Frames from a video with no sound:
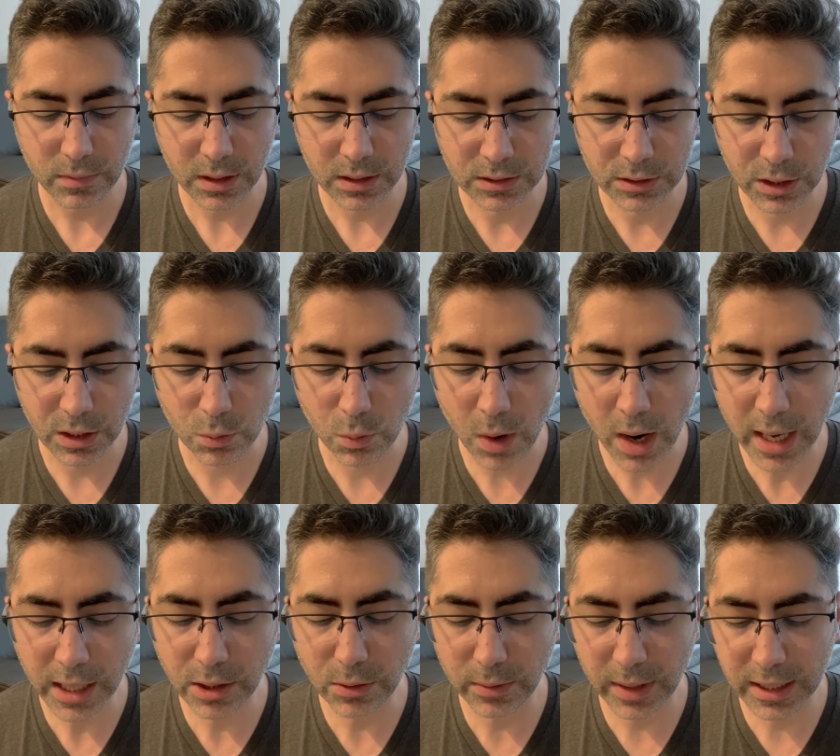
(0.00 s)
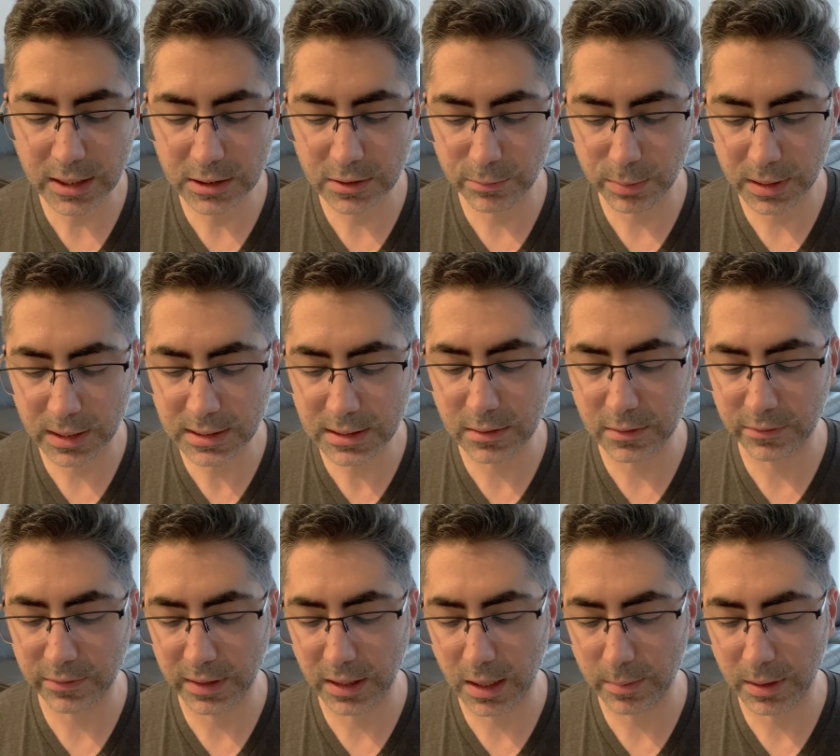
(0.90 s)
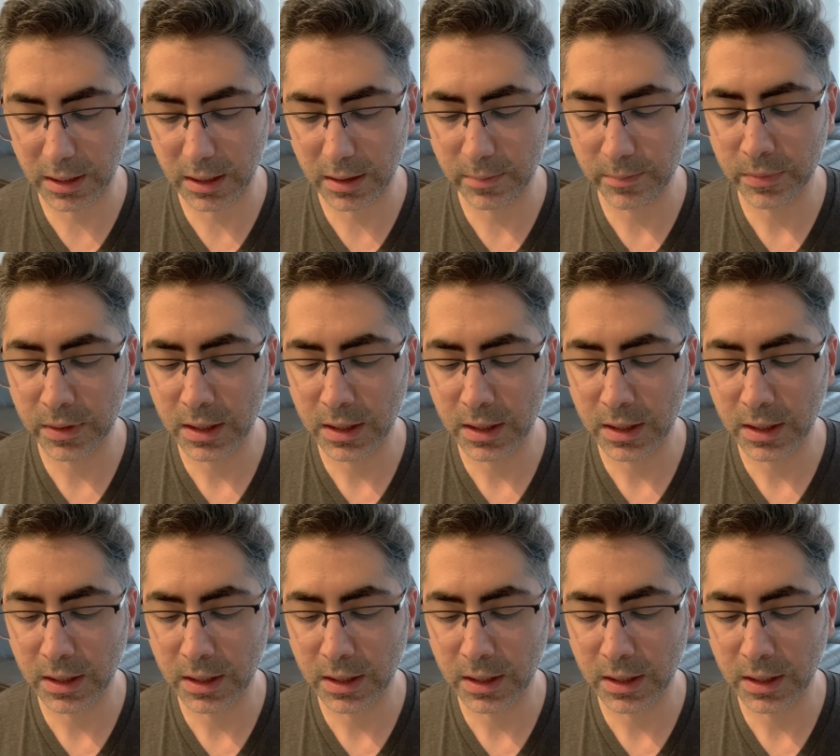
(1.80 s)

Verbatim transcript: to a wider range of political phenomena.